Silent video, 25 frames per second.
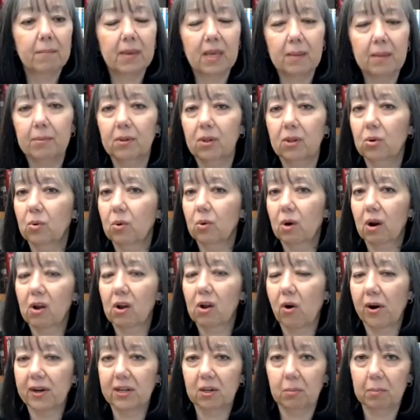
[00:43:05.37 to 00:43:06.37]
people who are
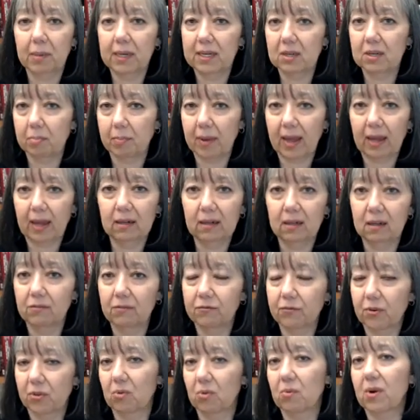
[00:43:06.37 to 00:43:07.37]
going to be
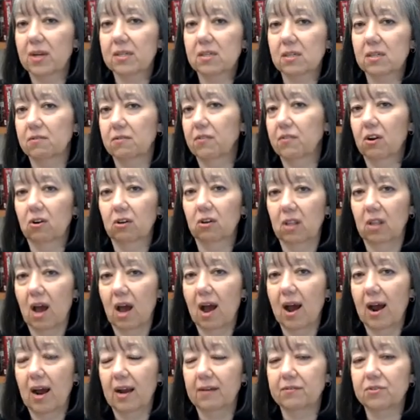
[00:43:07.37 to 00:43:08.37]
dependent for the rest of their
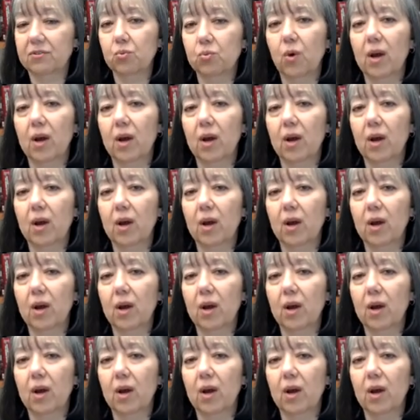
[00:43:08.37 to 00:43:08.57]
lives,